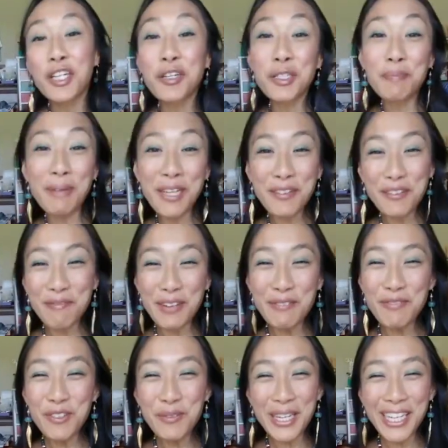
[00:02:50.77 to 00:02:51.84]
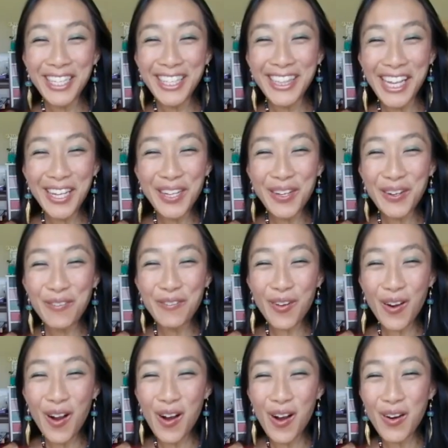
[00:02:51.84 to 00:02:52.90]
it's been an eventful week. Thank you
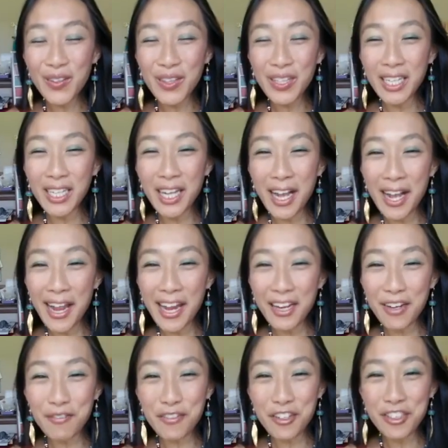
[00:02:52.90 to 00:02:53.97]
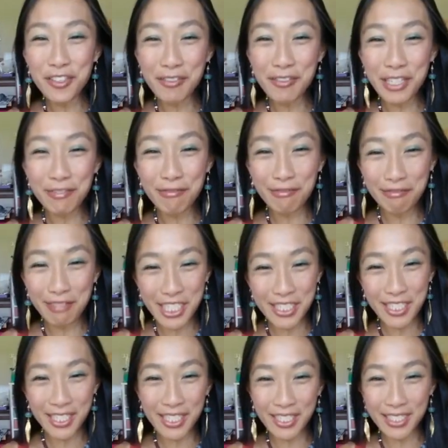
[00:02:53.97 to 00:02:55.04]
for all the anniversary
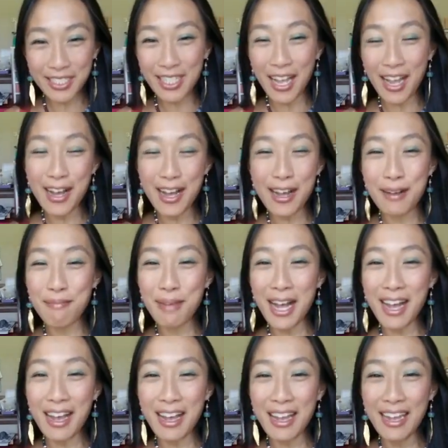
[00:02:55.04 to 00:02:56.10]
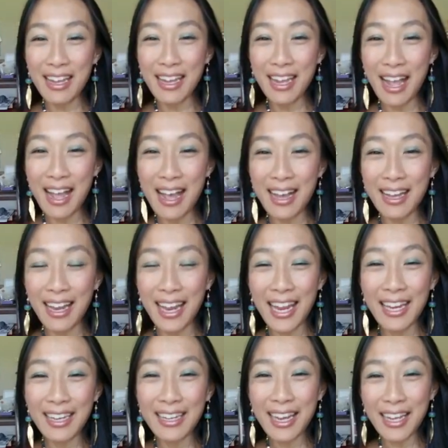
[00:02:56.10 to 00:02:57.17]
wishes. I had
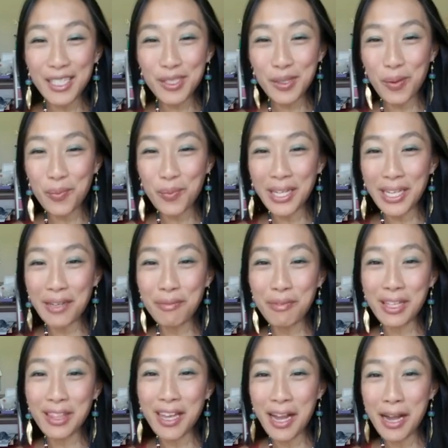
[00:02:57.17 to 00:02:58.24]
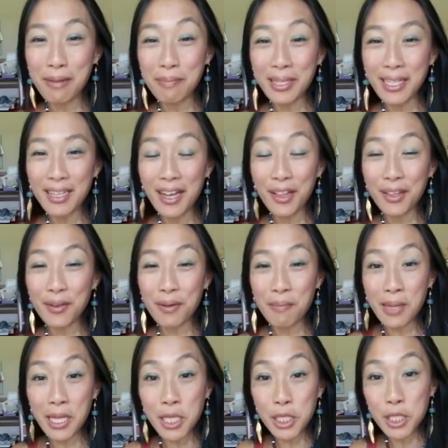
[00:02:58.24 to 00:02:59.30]
a nice weekend with the hubby, a little
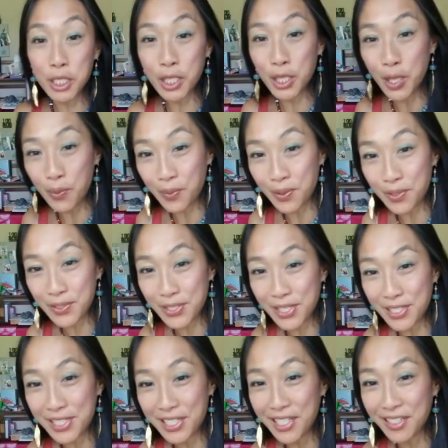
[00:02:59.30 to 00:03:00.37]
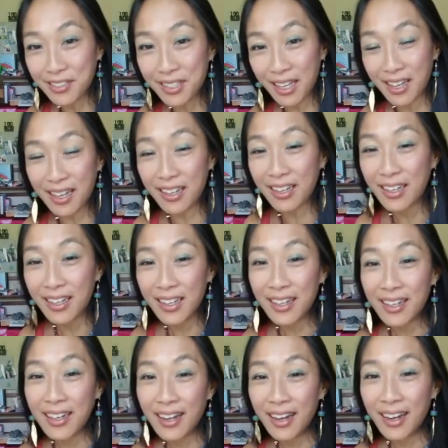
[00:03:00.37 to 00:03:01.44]
bit slower since he's a
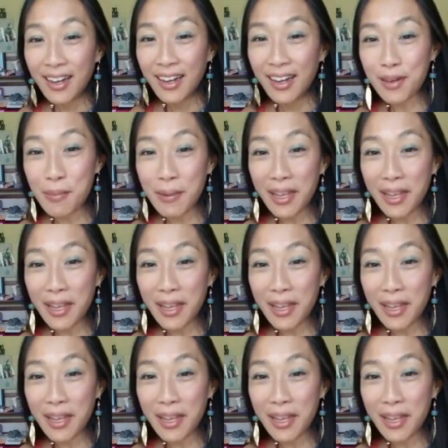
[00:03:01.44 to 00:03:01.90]
little